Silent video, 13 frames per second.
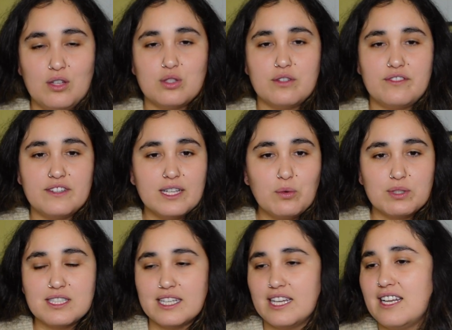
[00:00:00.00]
so I feel like
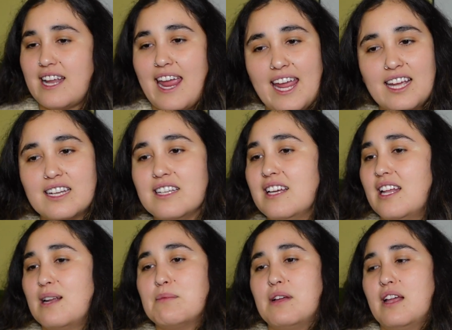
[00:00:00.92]
once I get in a hang in it
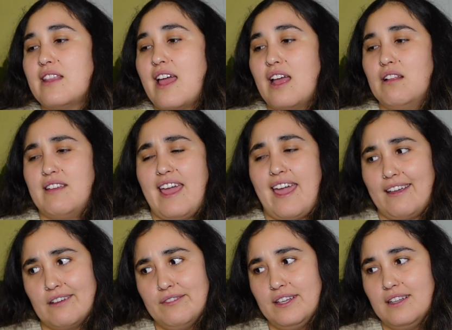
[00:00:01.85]
and I'm the, the
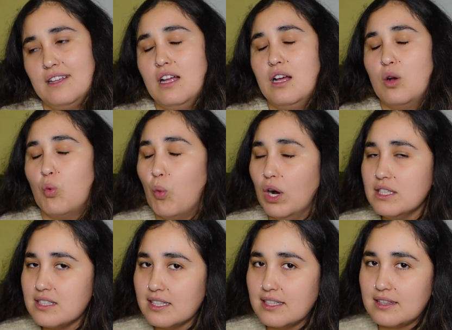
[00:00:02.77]
hang of it,
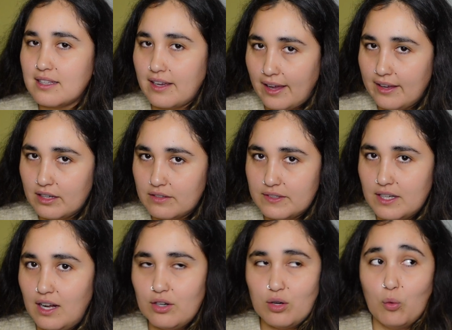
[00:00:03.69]
once I get the hang of it,
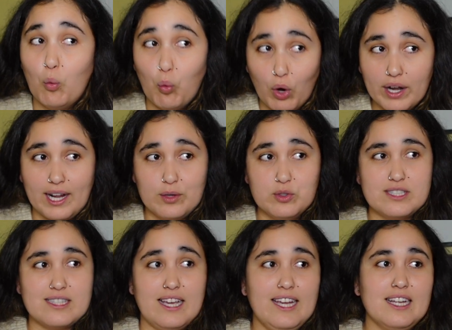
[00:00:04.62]
I don't know what I was
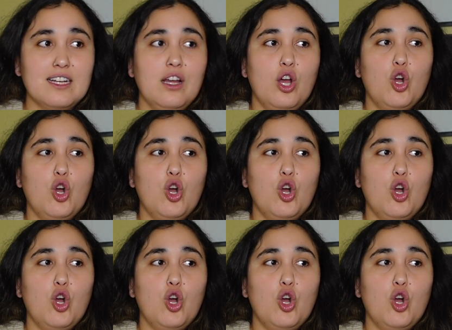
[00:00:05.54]
saying.